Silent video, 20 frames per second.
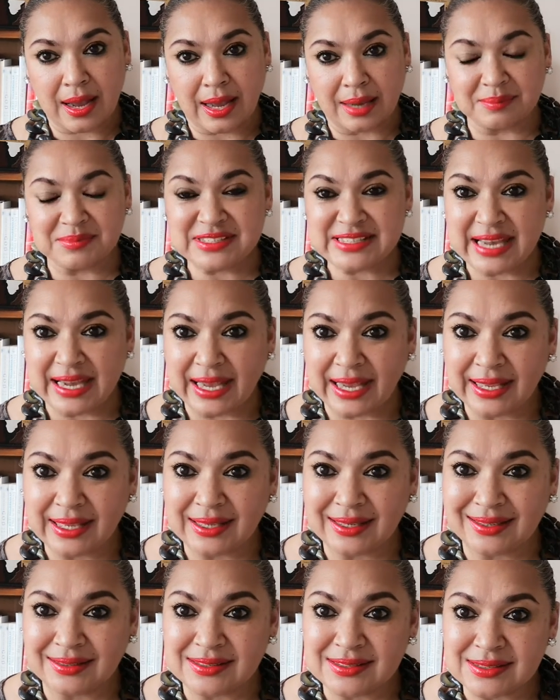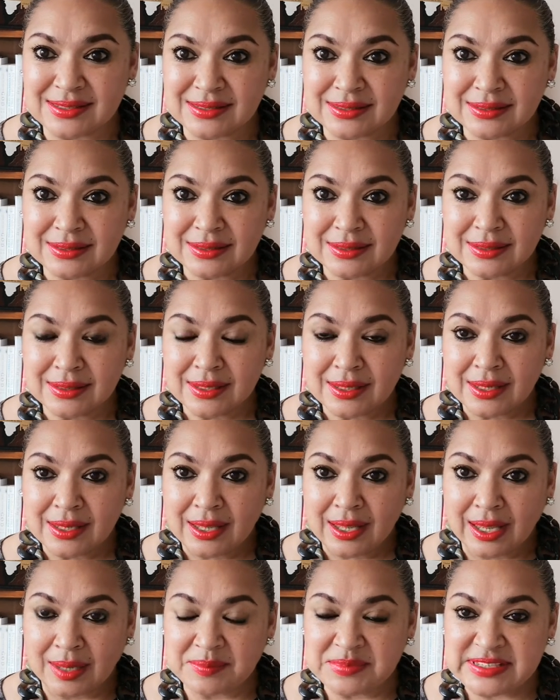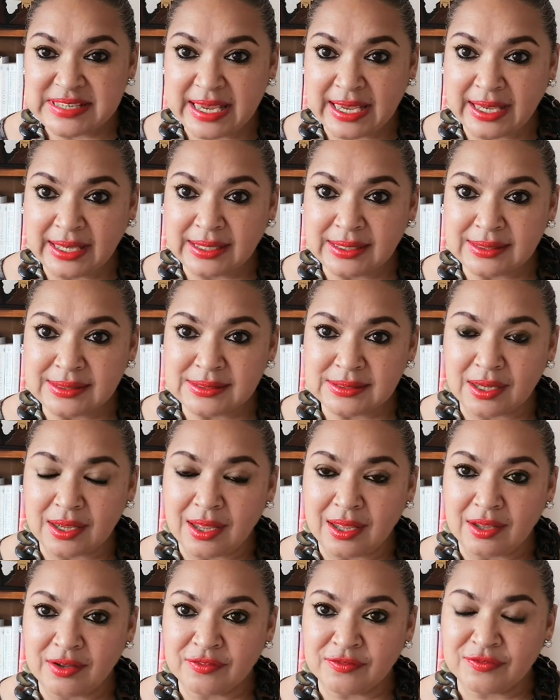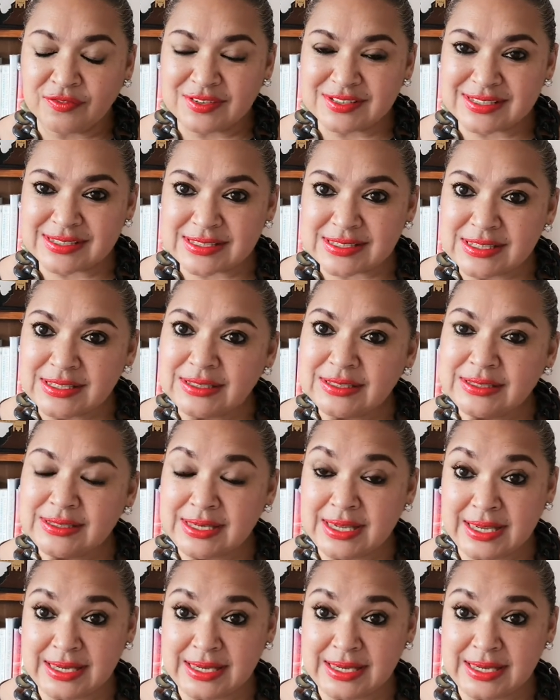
I'm tired. I'm tired of still